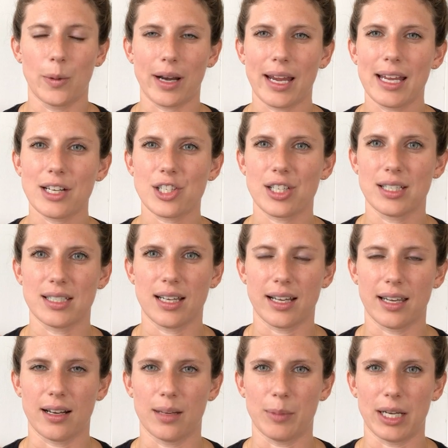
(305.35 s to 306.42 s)
When I actually dug
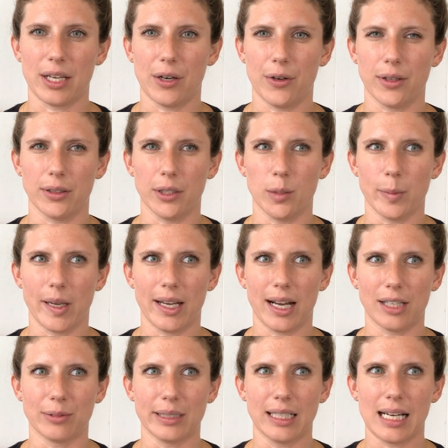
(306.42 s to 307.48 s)
in on my own a little bit,
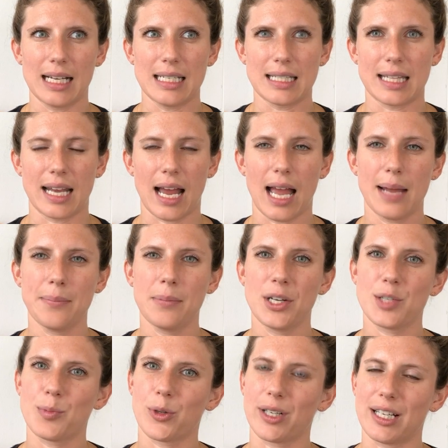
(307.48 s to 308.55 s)
I realized that I'm
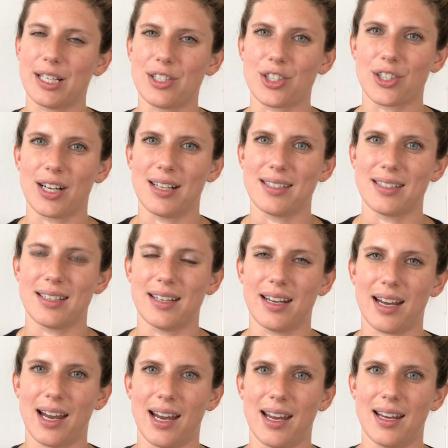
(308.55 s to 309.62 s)
much more interested
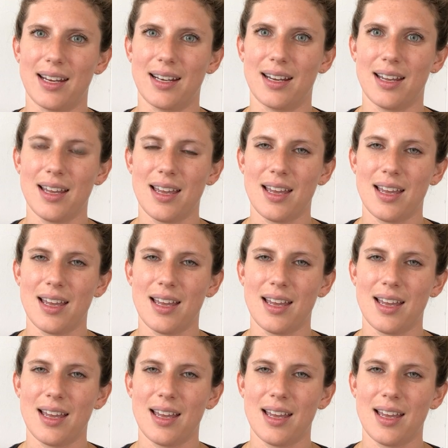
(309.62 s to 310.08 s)
in